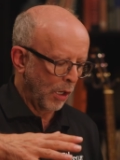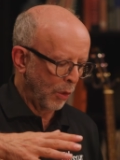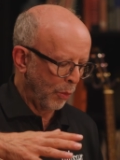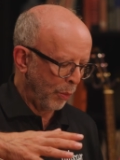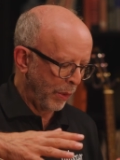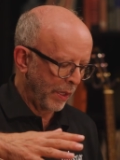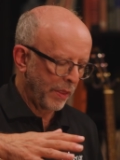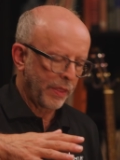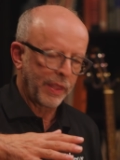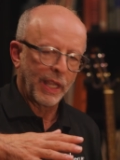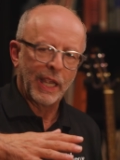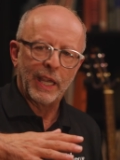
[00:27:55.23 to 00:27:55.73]

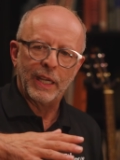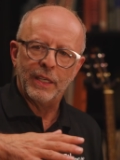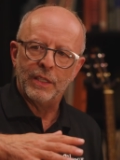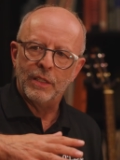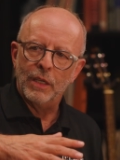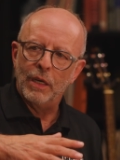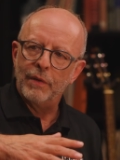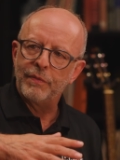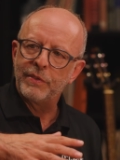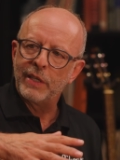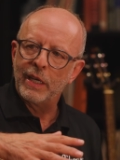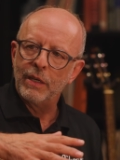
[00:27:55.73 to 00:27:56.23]
with a
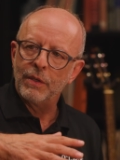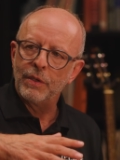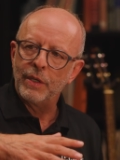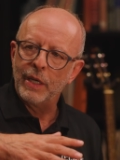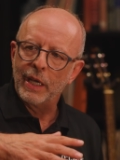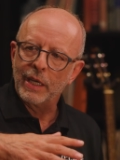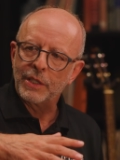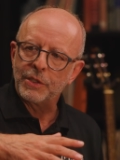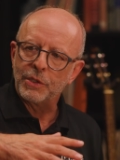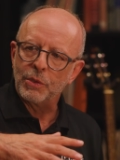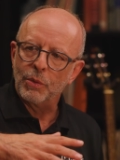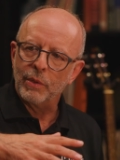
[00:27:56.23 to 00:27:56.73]
dovetail
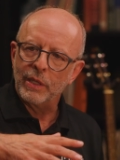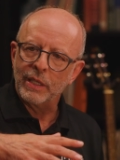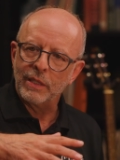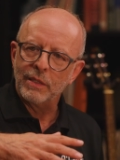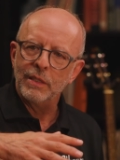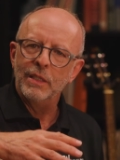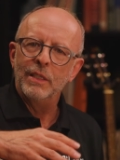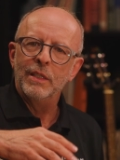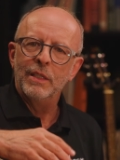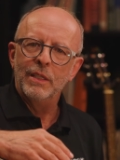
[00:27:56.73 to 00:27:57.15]
neck joint